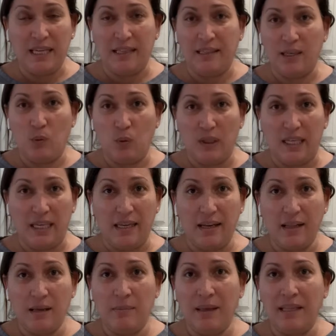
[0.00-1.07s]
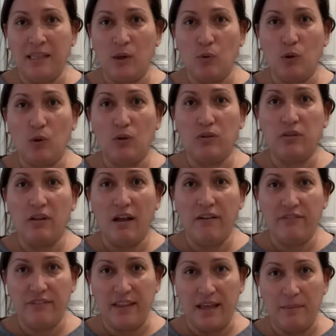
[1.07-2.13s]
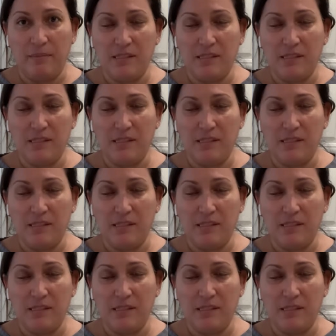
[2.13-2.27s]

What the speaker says: and they will eat them and they will love them,